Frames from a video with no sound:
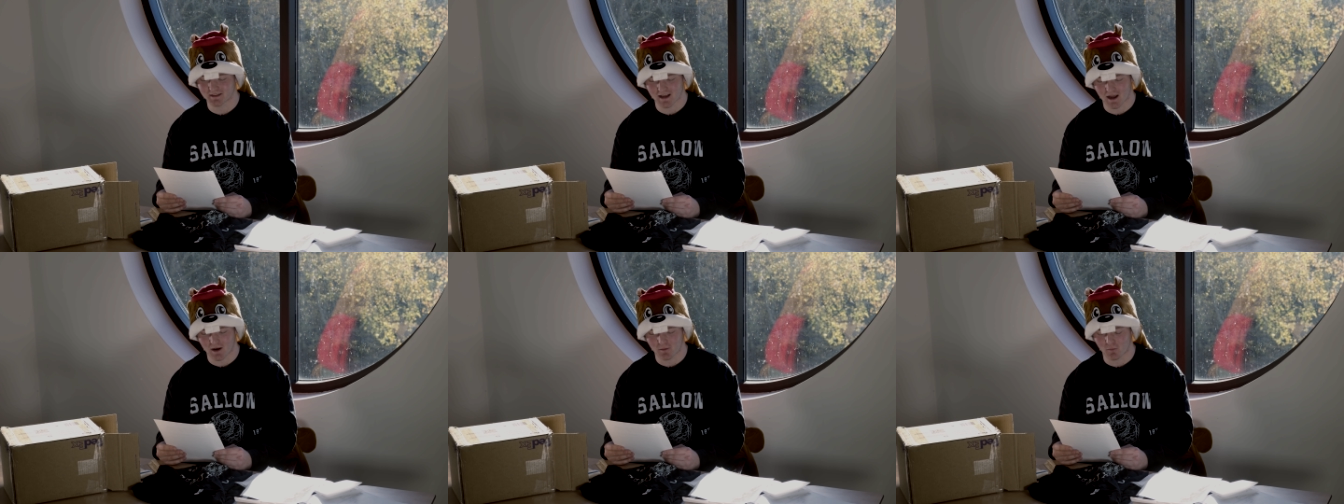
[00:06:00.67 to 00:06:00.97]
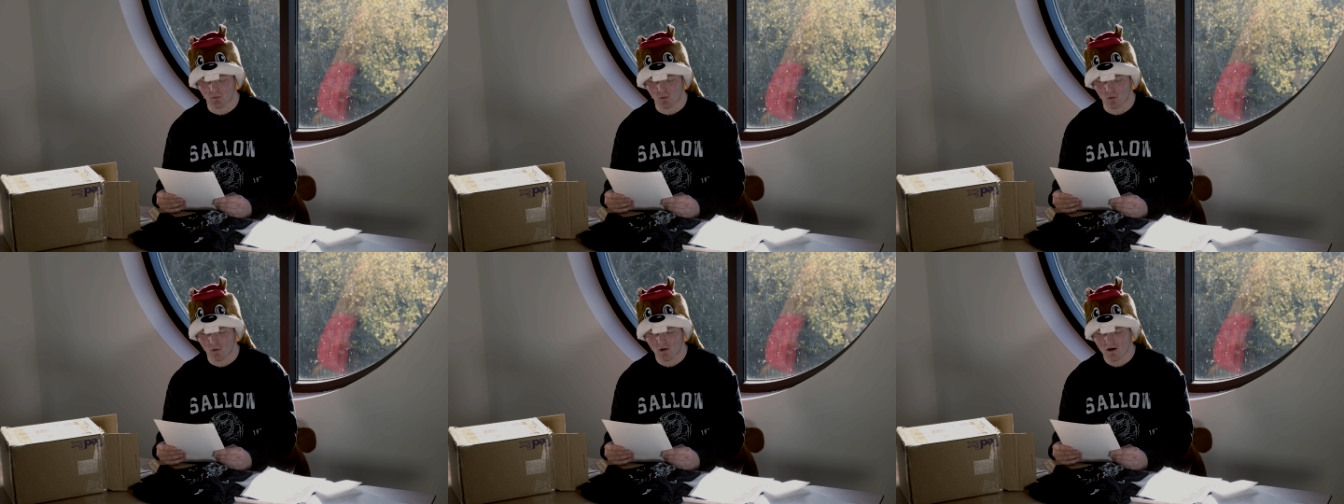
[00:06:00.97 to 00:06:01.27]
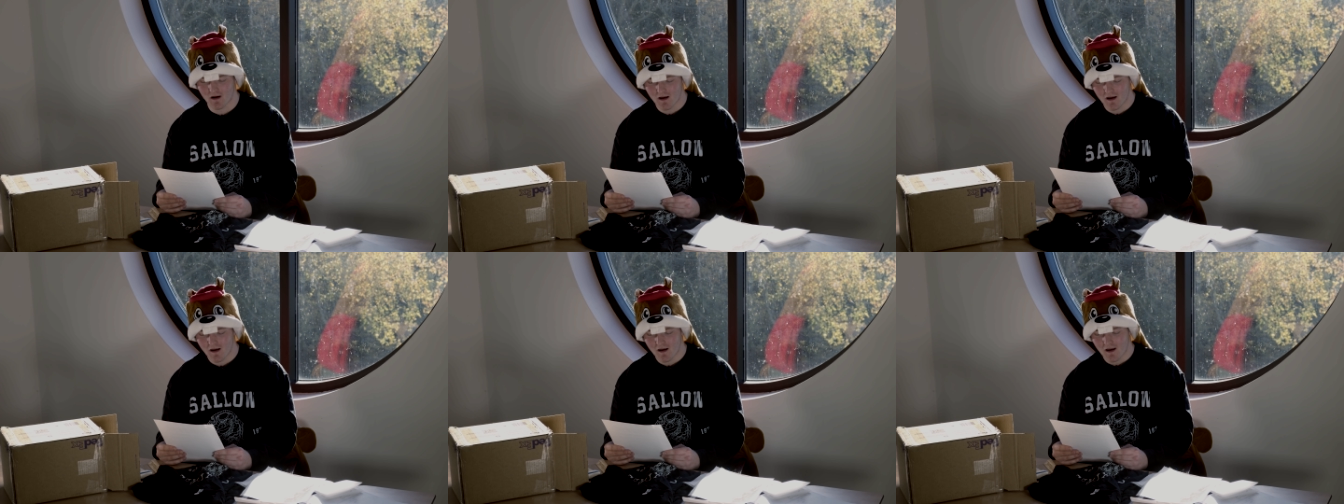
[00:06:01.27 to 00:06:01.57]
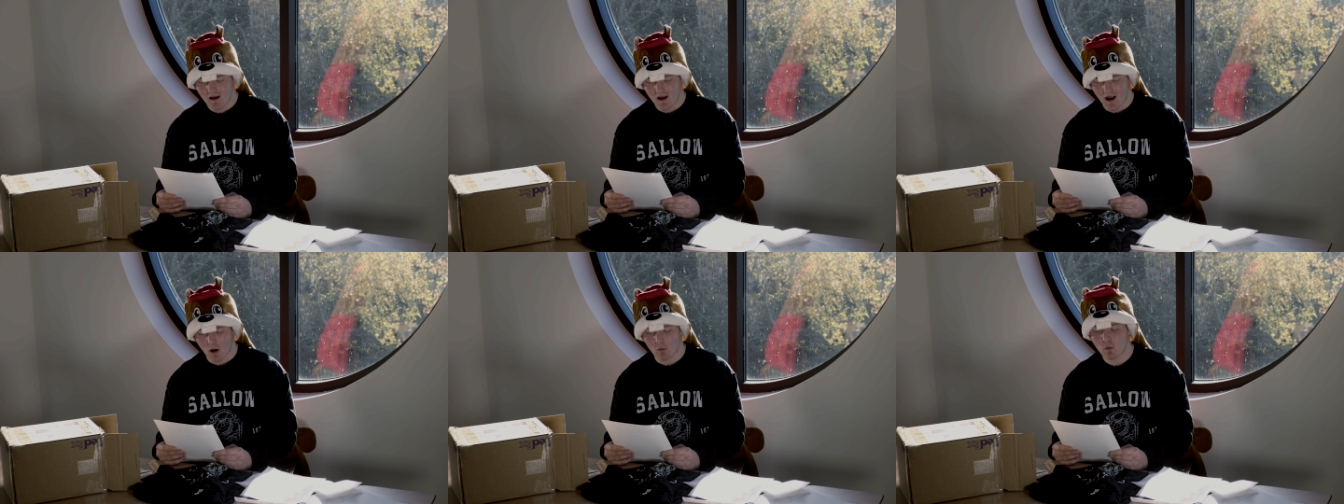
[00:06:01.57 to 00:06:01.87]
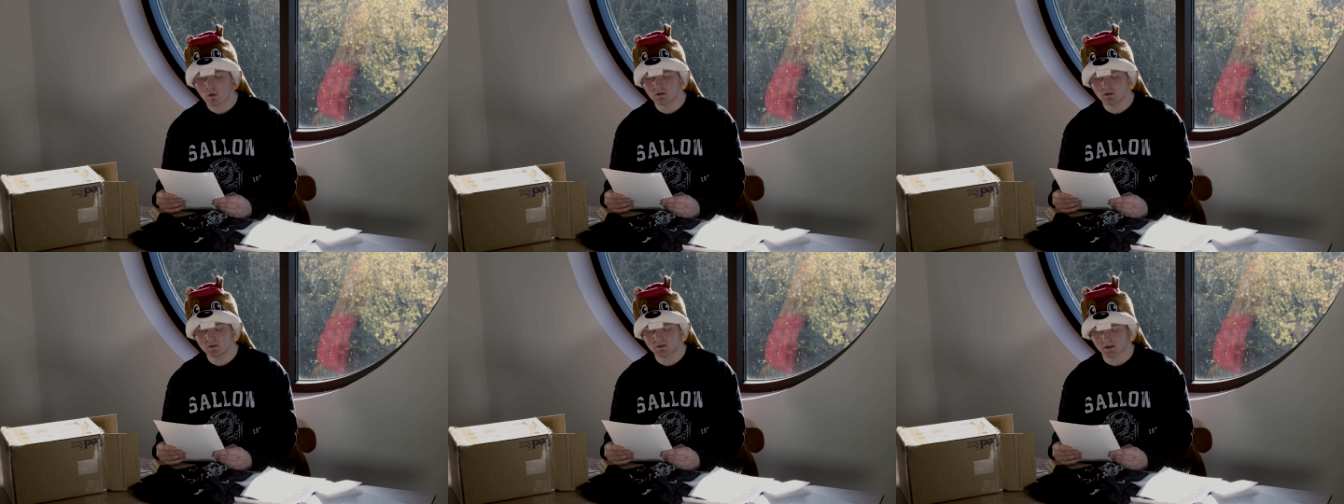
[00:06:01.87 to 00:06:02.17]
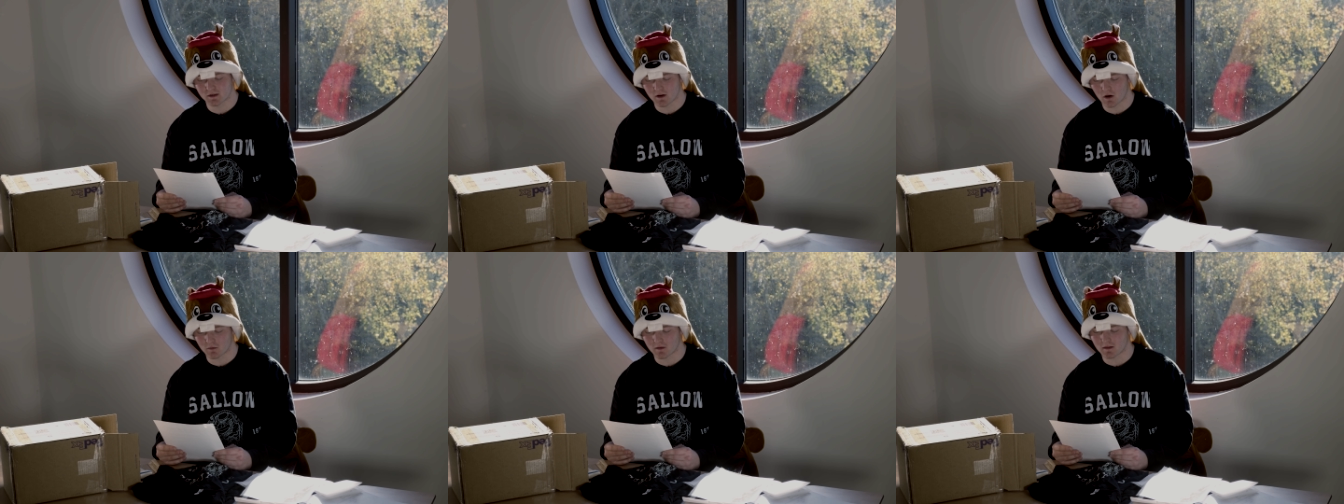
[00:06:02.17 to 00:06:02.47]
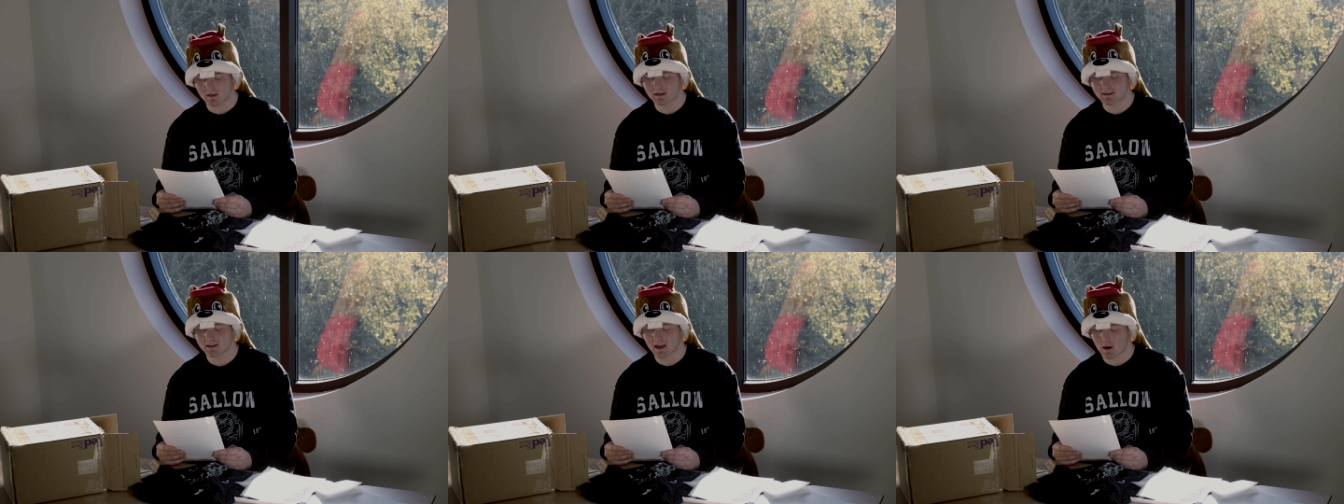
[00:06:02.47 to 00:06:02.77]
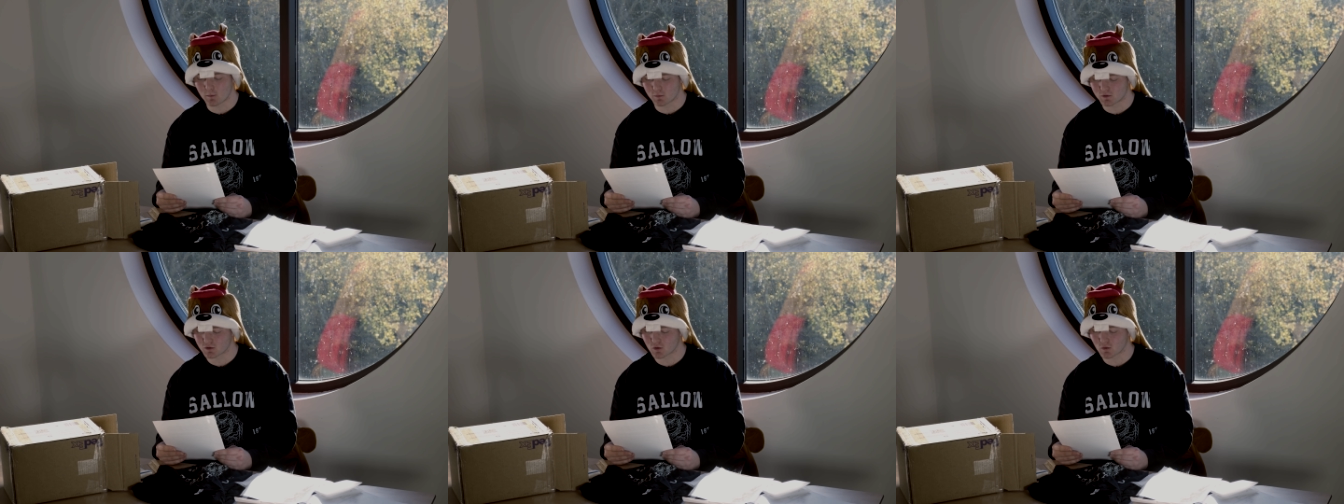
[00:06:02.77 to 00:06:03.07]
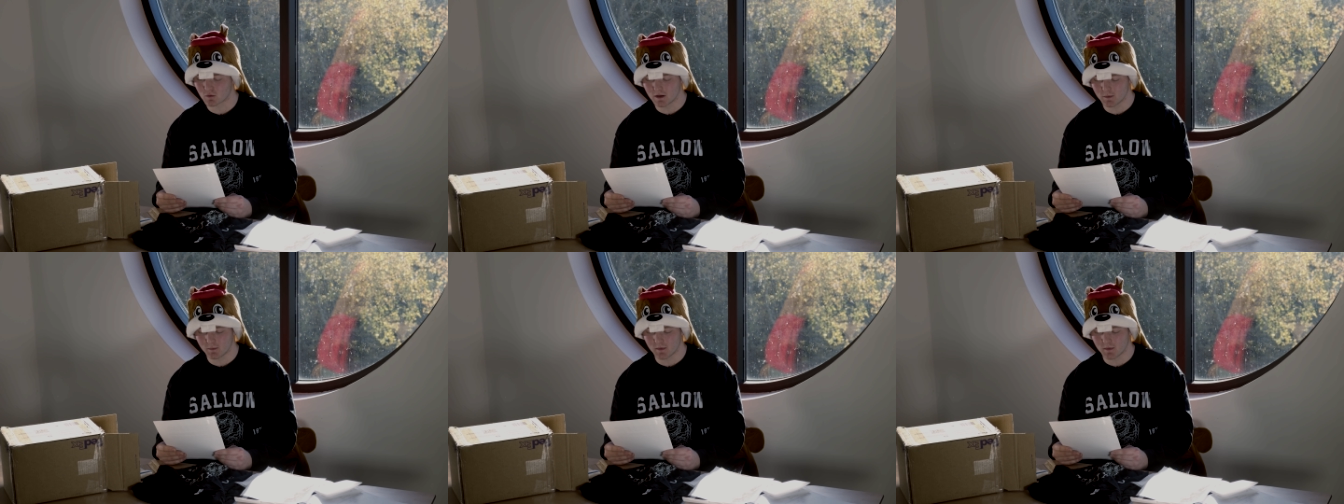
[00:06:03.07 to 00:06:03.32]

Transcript: and more. I want you to know that this game truly